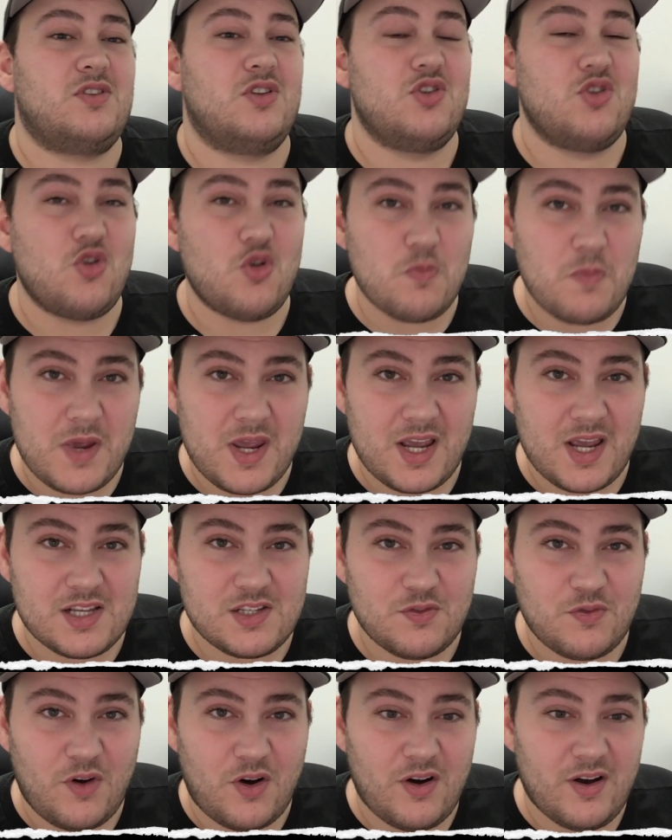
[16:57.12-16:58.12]

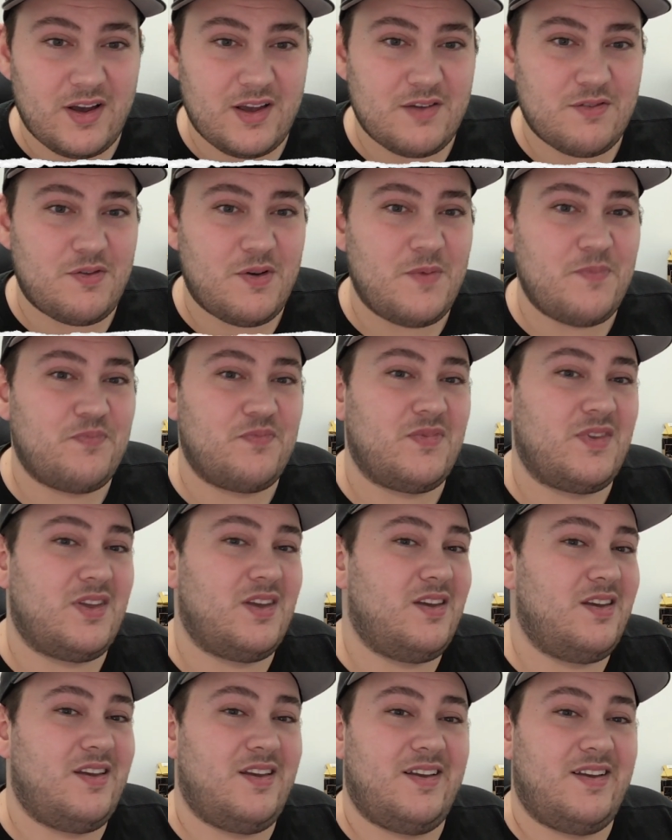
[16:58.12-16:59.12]
PS5,
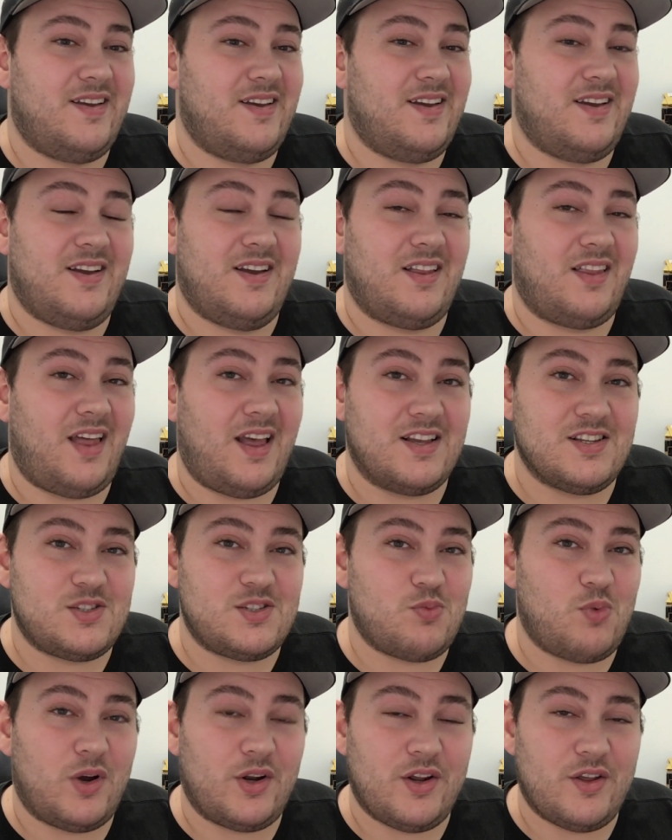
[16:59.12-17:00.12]

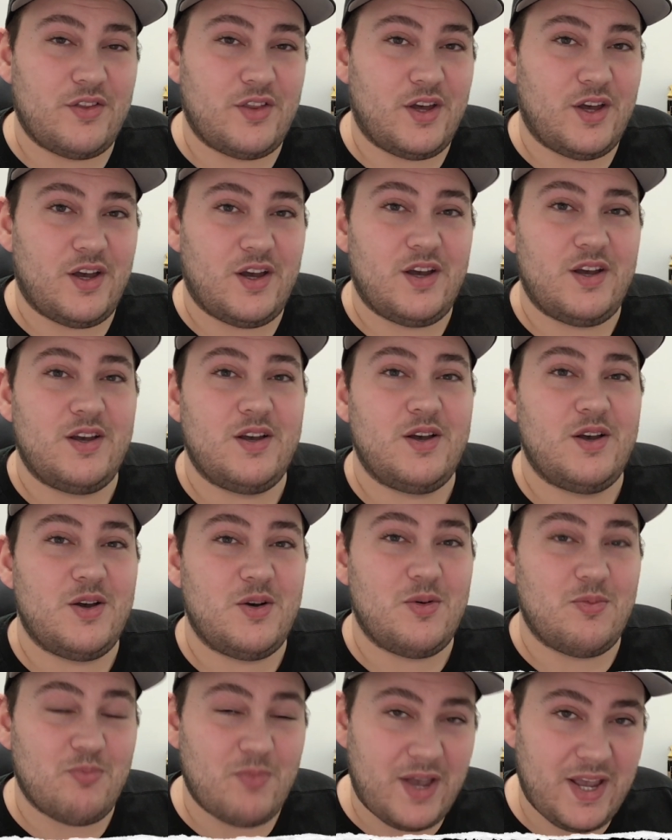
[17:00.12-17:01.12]
that's one of the
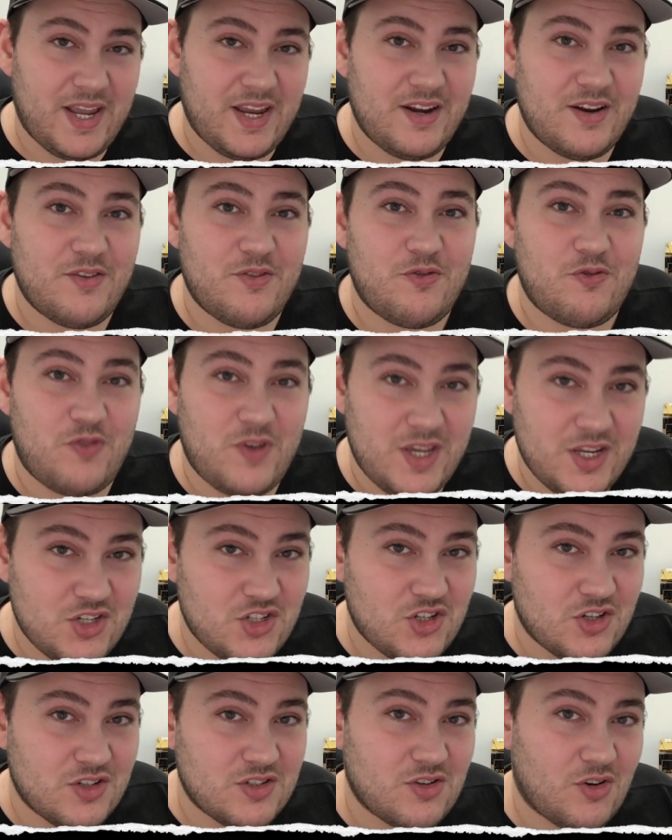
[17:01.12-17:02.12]
main
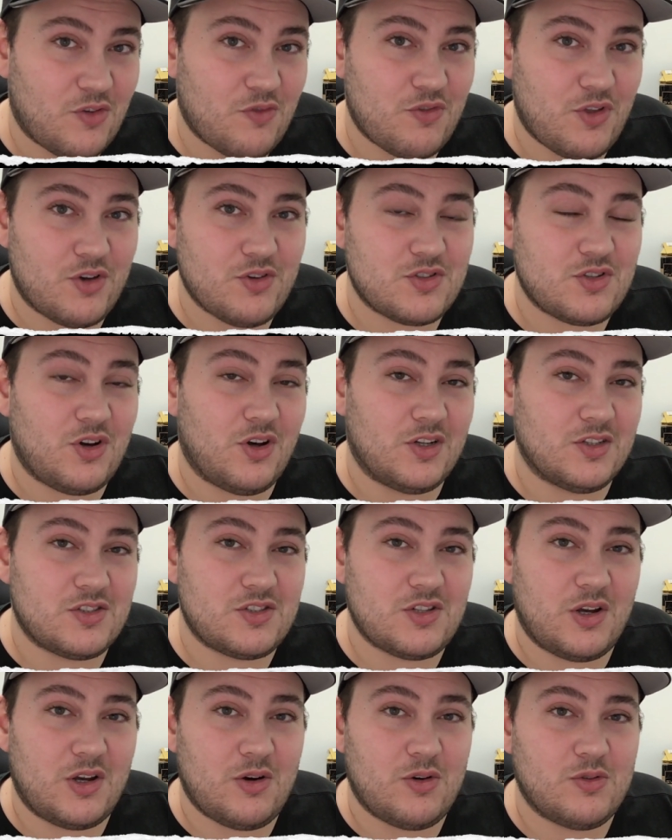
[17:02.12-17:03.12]
features of those
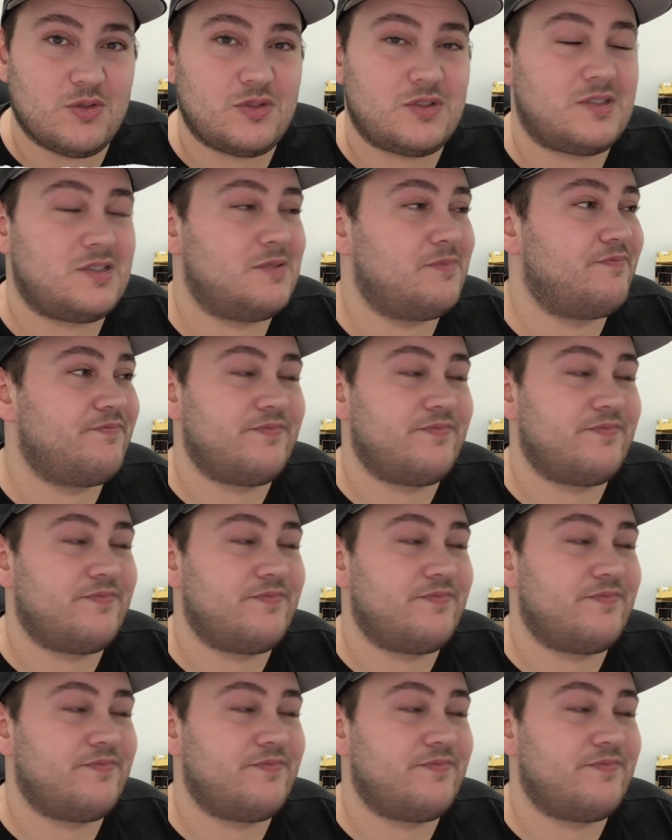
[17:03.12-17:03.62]
consoles.